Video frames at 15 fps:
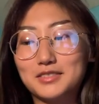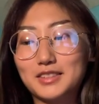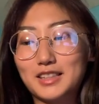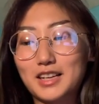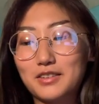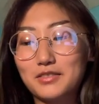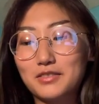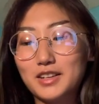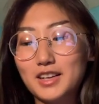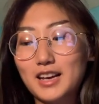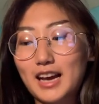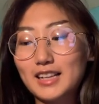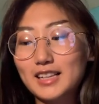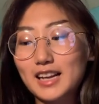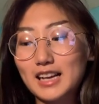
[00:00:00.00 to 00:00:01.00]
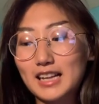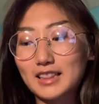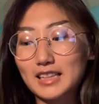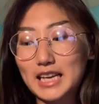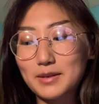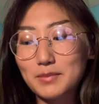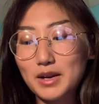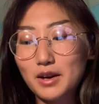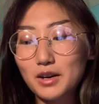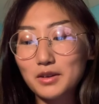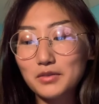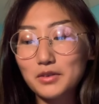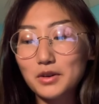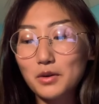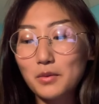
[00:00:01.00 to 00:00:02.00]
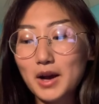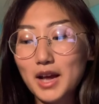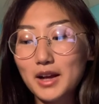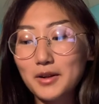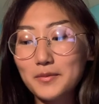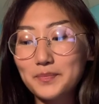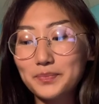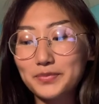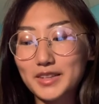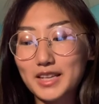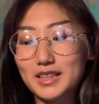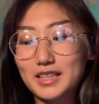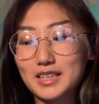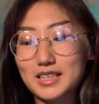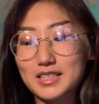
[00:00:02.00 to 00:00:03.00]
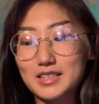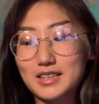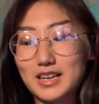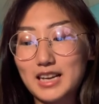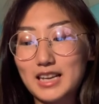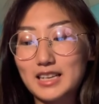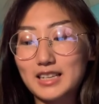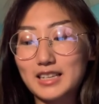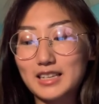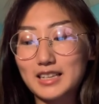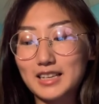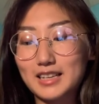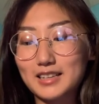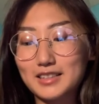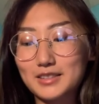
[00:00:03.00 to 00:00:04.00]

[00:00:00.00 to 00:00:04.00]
Like I've, I like I like my art for a while, and then I started hating it again.